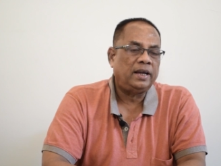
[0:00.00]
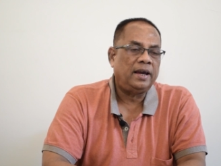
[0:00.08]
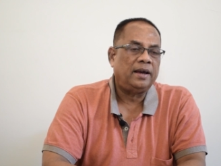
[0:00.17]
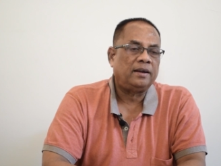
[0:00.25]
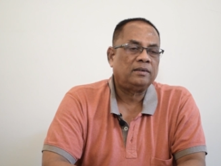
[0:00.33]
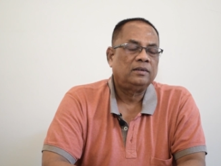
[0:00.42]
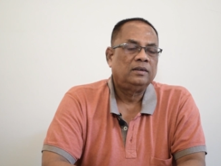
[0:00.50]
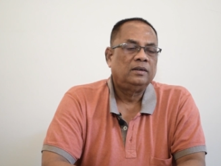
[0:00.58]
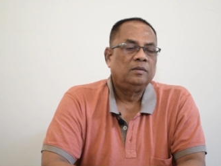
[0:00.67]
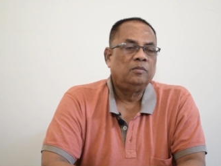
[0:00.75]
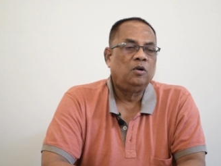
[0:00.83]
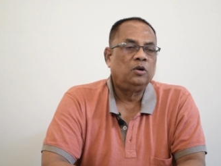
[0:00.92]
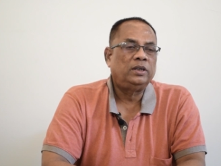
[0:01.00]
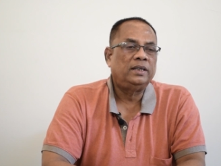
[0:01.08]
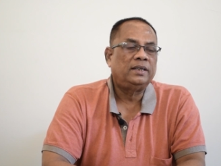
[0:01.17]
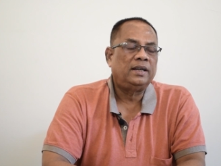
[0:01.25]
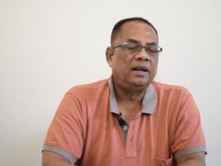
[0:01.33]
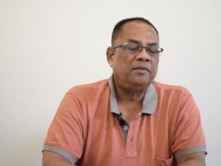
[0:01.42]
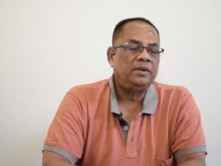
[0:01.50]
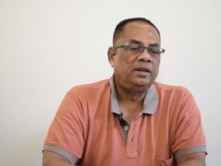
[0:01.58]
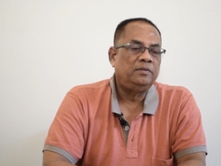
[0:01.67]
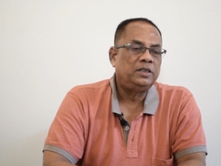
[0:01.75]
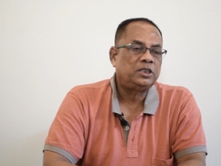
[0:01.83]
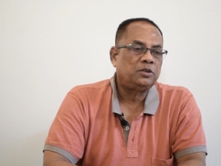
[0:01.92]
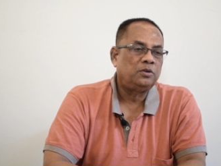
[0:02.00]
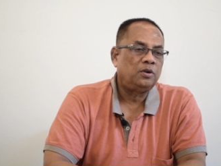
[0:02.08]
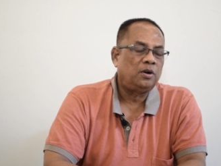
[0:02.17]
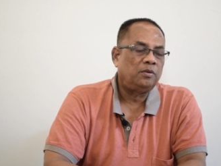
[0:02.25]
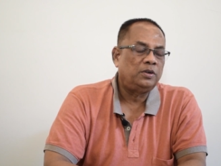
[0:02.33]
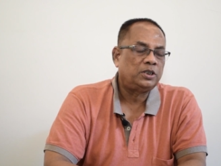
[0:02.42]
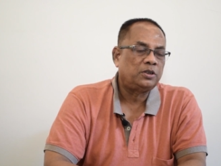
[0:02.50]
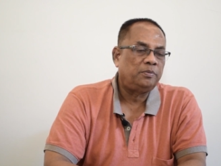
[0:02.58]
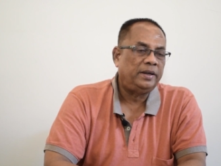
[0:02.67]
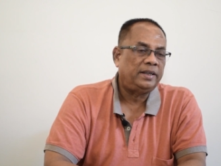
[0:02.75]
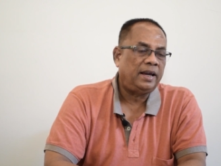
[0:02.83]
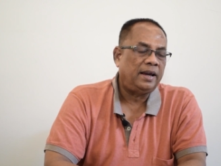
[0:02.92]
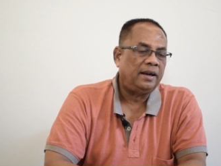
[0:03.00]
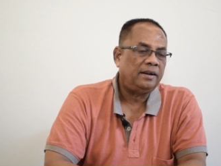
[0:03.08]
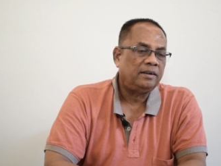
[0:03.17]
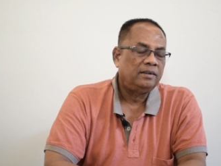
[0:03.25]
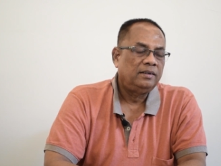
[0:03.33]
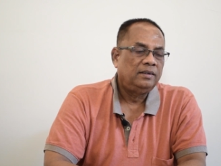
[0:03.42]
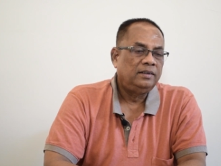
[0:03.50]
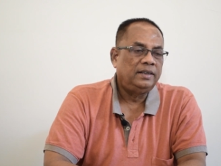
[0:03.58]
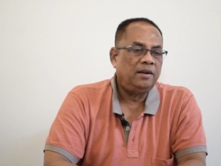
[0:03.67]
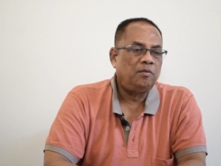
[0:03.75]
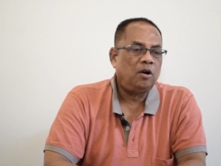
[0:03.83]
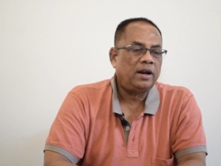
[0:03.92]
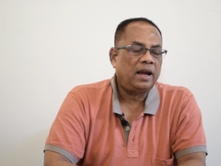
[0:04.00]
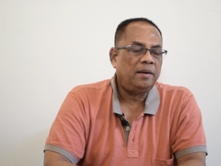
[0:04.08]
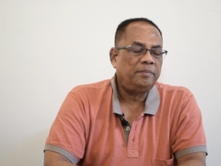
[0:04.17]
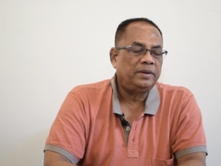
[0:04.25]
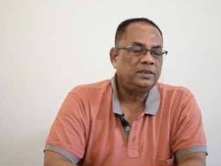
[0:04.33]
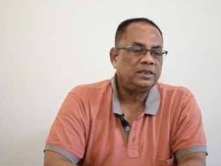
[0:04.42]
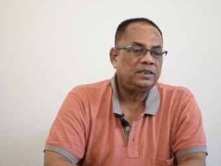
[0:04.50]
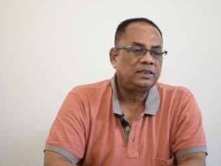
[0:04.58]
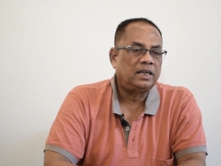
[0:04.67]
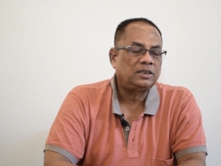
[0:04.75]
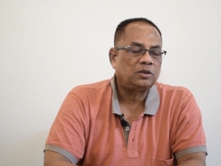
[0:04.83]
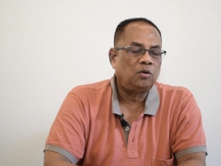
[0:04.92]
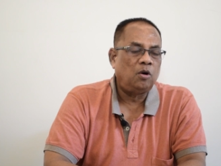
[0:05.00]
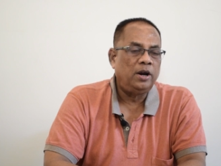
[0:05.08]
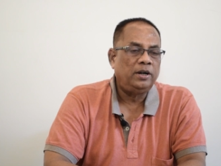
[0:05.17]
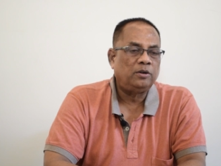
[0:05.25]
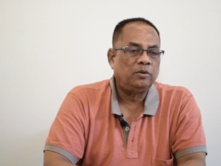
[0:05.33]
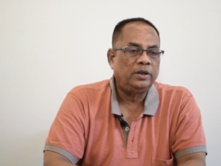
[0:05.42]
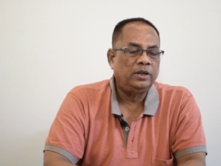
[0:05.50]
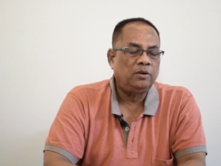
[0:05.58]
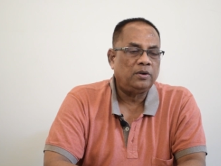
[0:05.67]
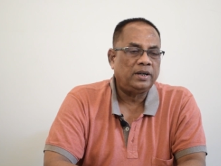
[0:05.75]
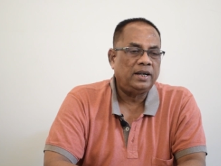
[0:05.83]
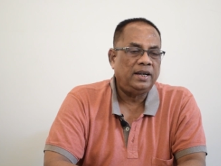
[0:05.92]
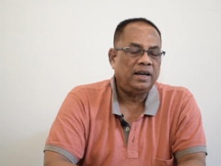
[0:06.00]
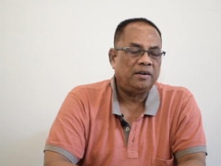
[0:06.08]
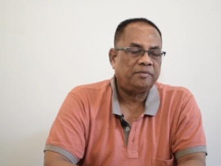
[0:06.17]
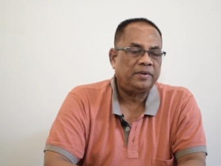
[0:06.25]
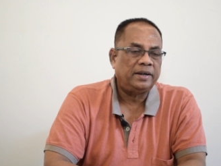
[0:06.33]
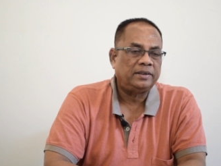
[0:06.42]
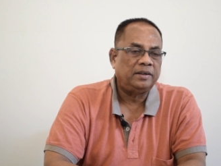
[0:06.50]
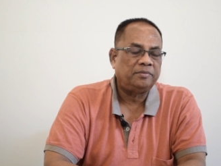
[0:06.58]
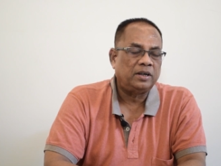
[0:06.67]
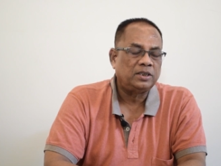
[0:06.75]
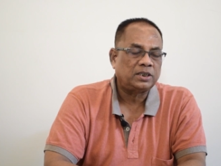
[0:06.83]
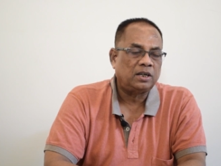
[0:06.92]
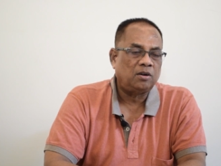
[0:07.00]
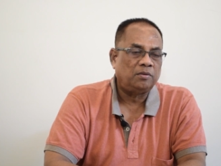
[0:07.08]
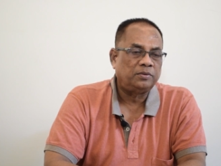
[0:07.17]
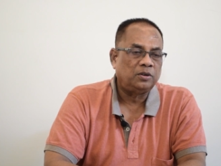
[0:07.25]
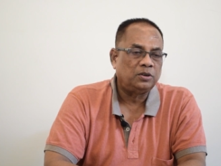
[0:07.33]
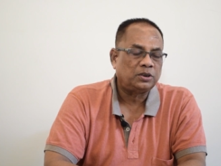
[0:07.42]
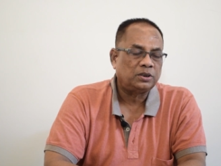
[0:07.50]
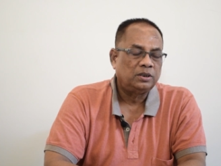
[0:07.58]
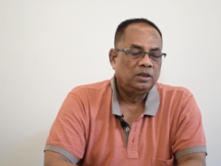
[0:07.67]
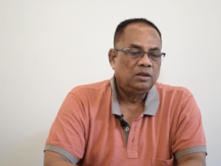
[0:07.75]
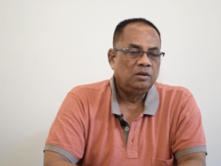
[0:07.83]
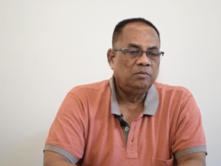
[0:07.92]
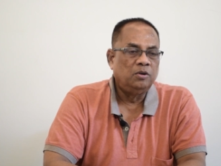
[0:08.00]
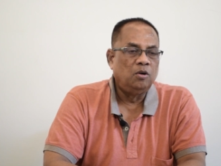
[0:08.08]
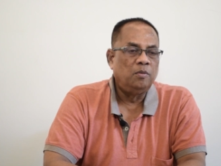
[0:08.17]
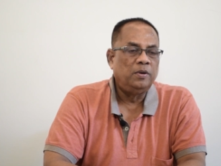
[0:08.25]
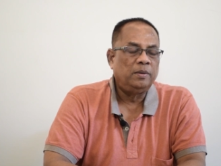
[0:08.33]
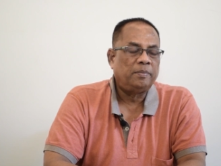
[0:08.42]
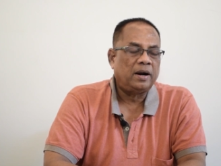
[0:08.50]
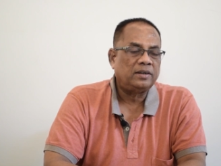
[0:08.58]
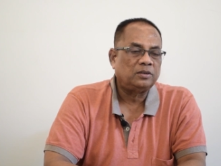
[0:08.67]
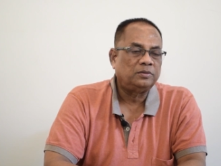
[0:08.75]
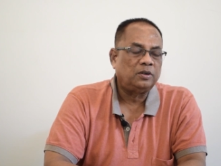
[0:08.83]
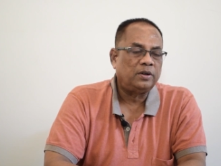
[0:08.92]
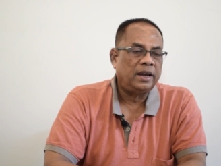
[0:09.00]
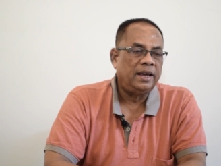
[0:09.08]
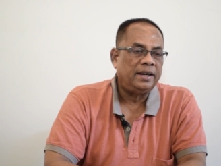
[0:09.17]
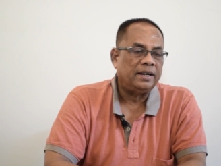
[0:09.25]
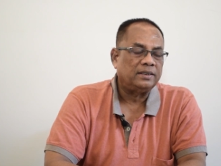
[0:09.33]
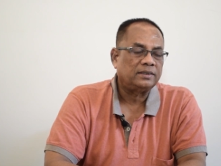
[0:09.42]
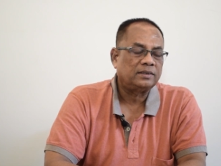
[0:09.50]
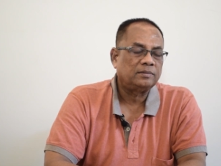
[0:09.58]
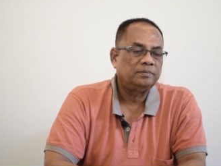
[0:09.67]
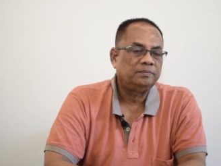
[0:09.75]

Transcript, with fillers: there more than the level which should not which should be there then what happens is that's going to you know really affect the function of those movable parts of those areas